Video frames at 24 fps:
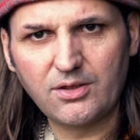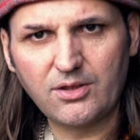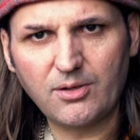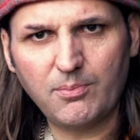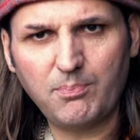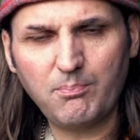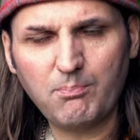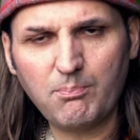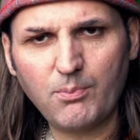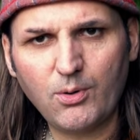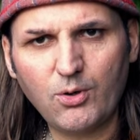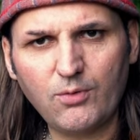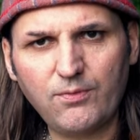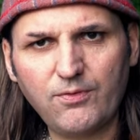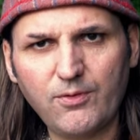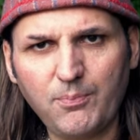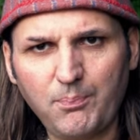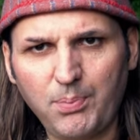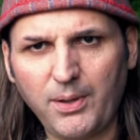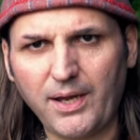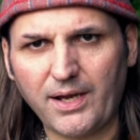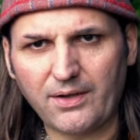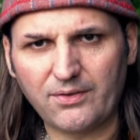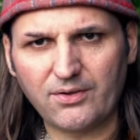The mother
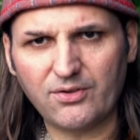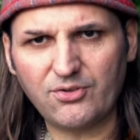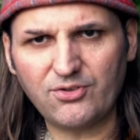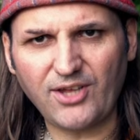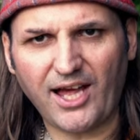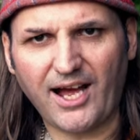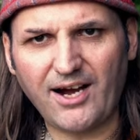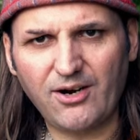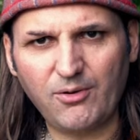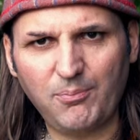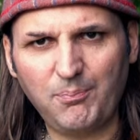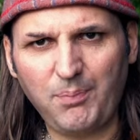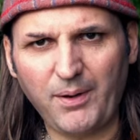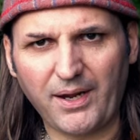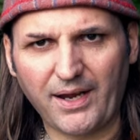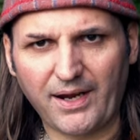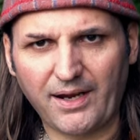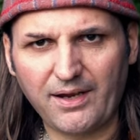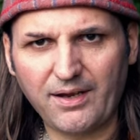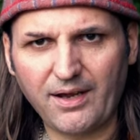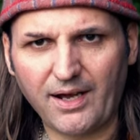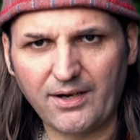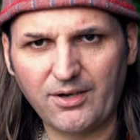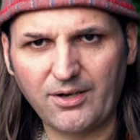pig, the sow
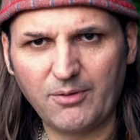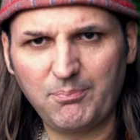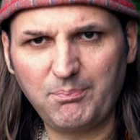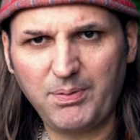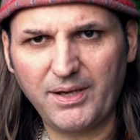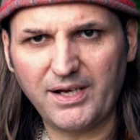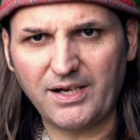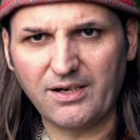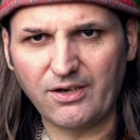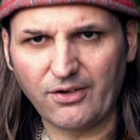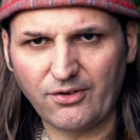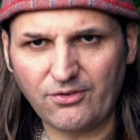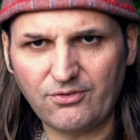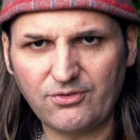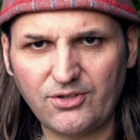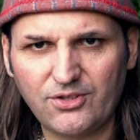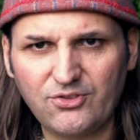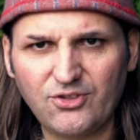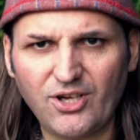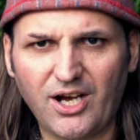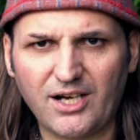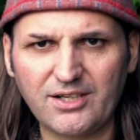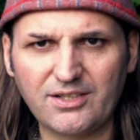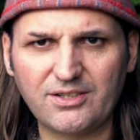pig, and a piglet
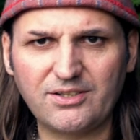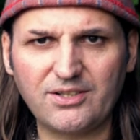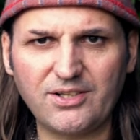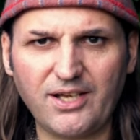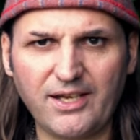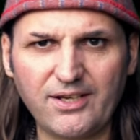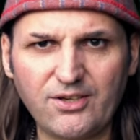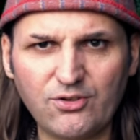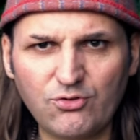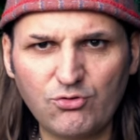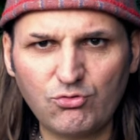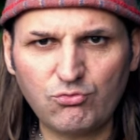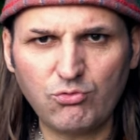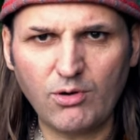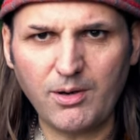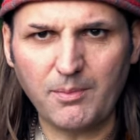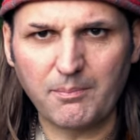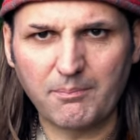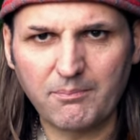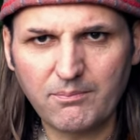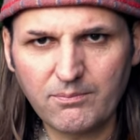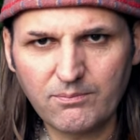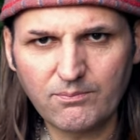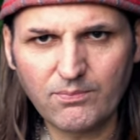decided to take a
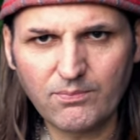swim,